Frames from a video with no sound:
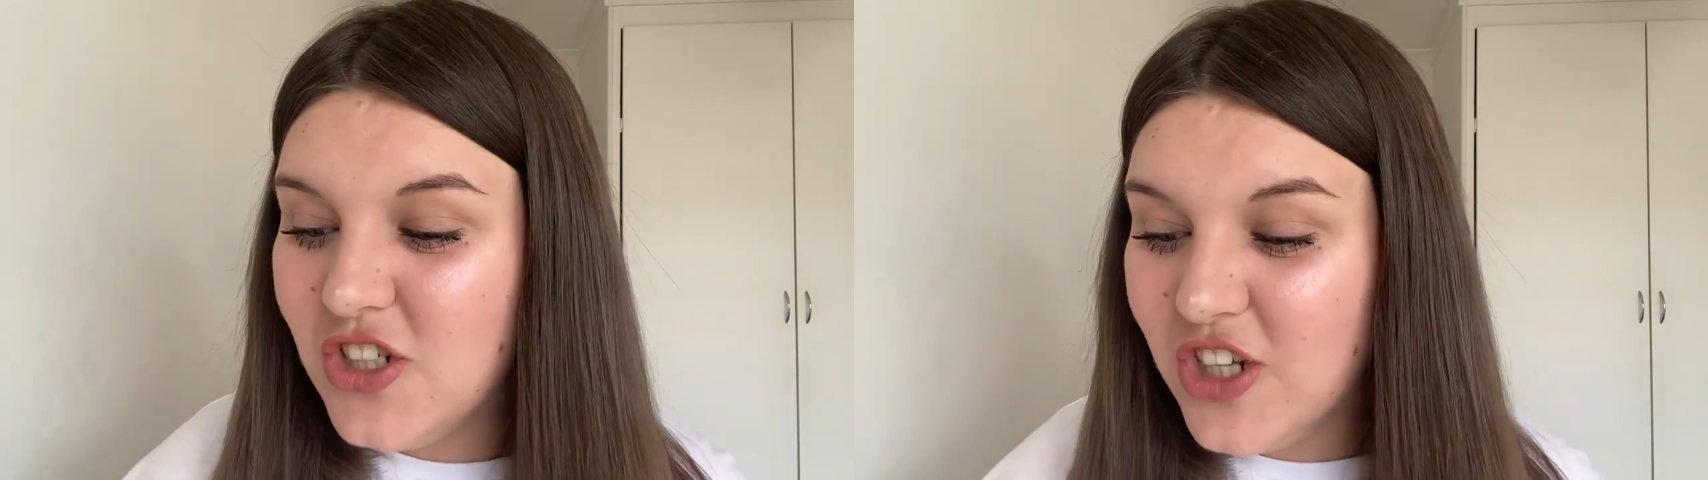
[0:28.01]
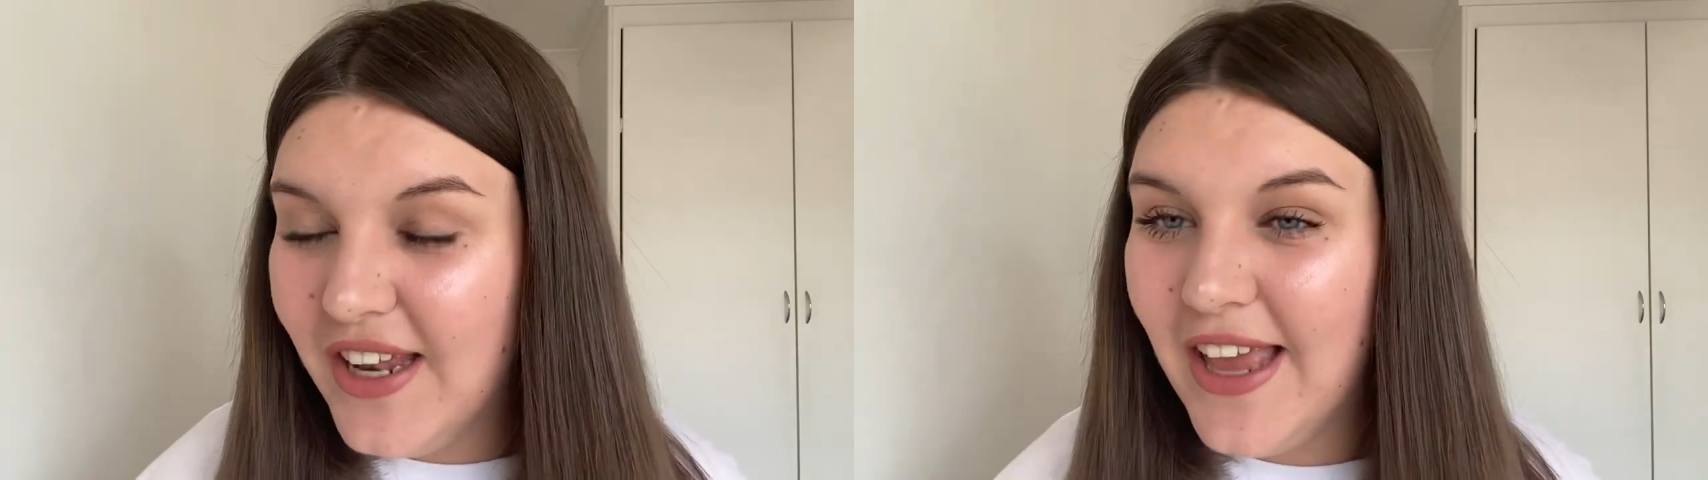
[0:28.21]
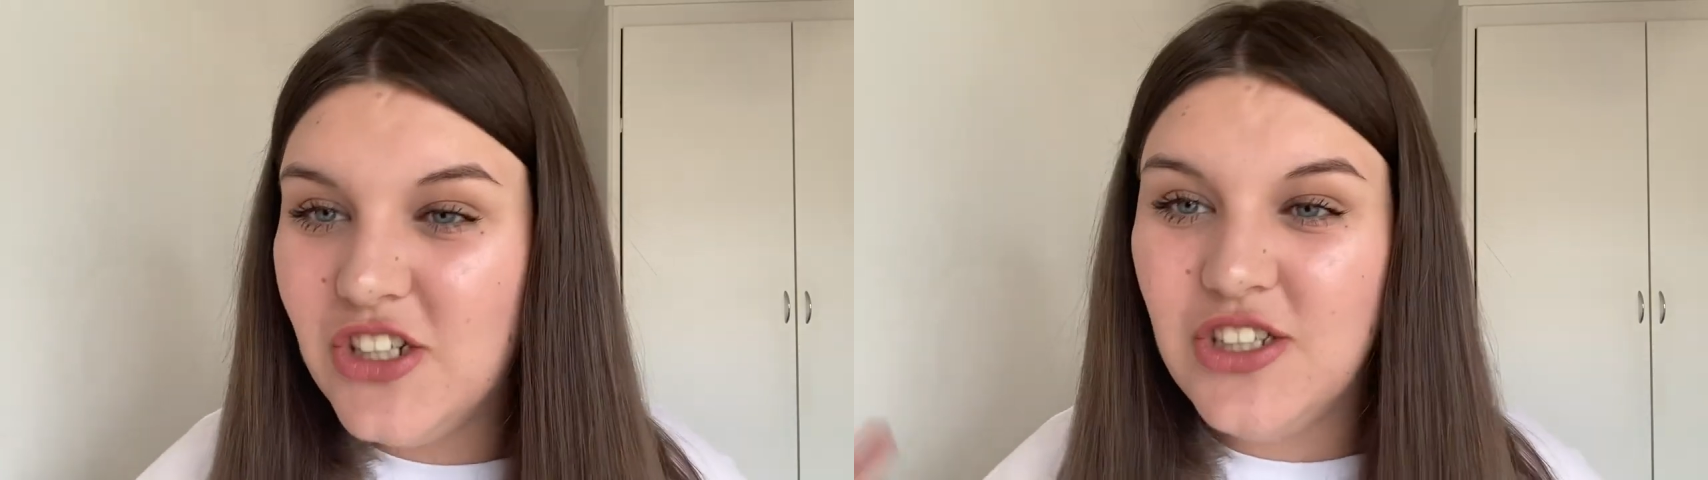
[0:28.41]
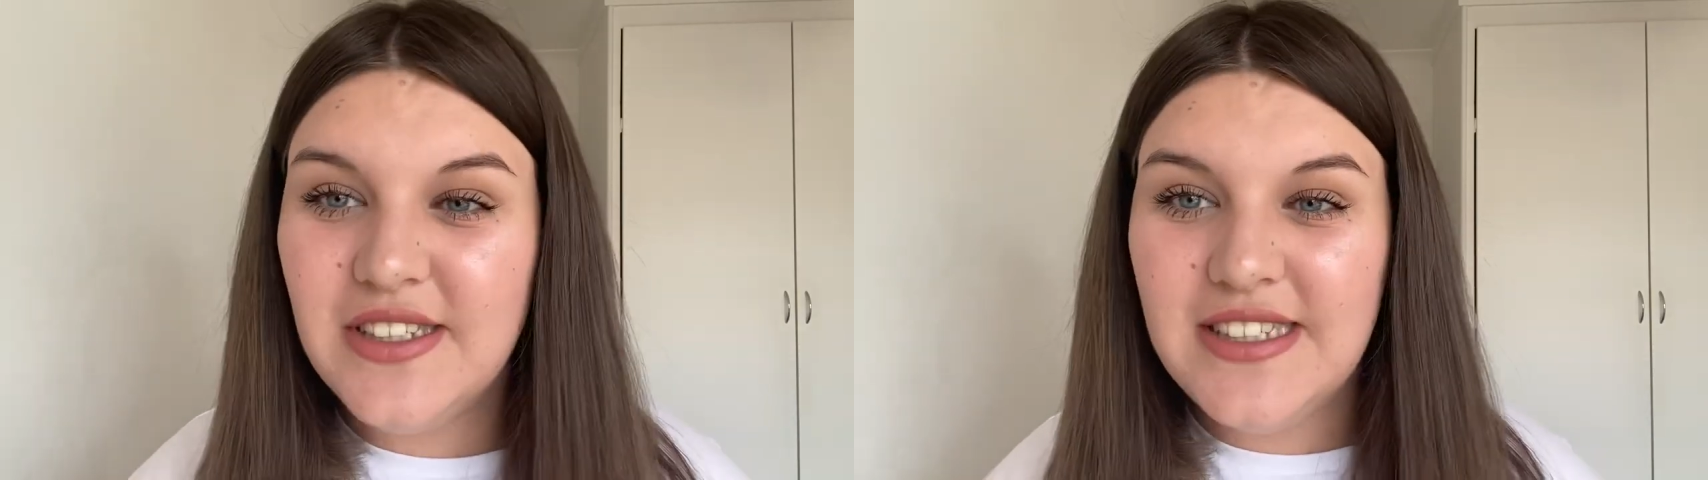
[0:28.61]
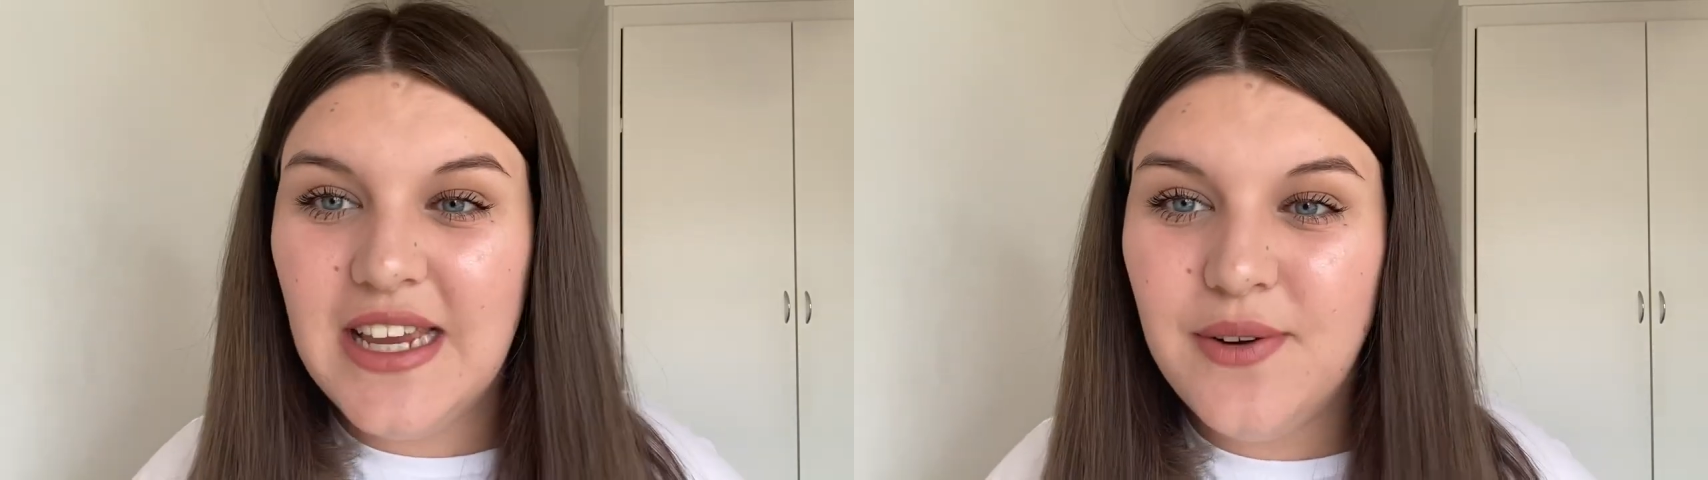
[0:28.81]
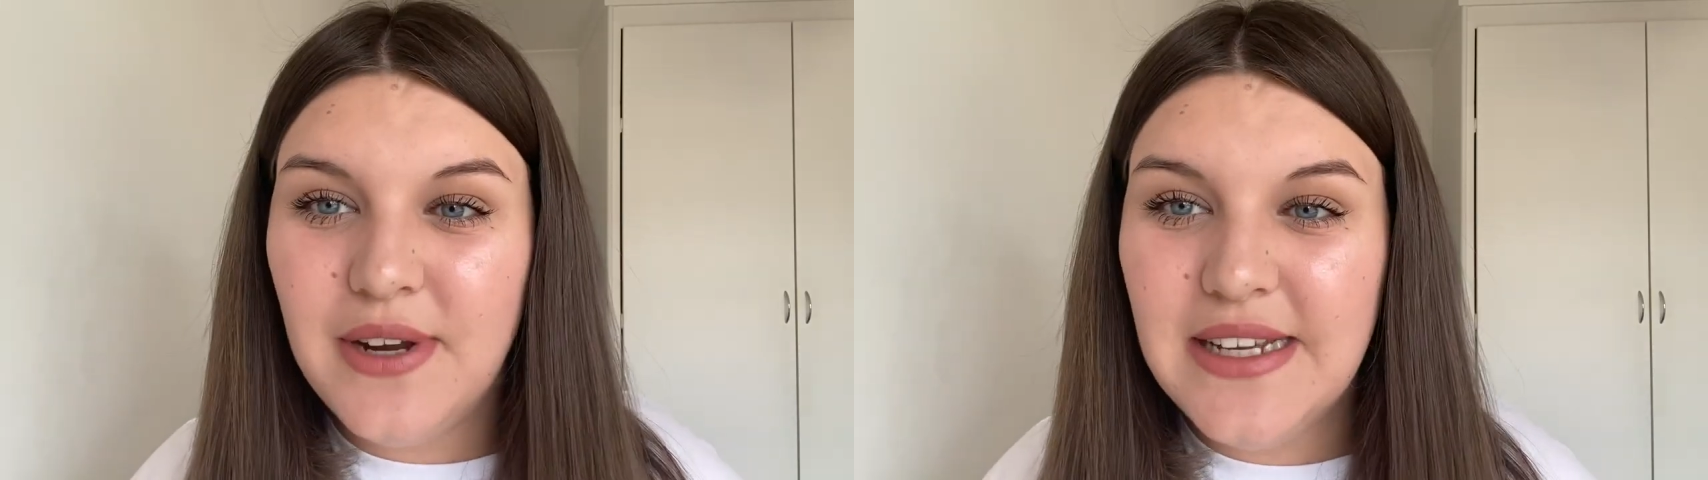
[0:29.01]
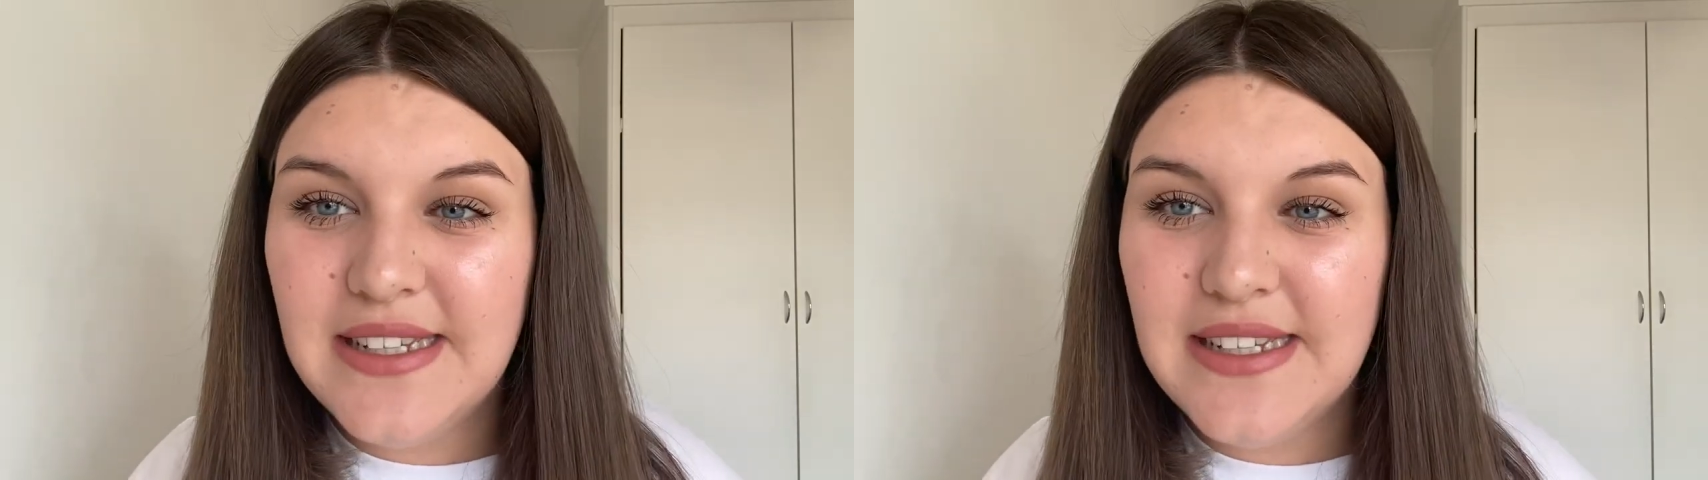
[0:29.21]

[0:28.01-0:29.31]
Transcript: collection series,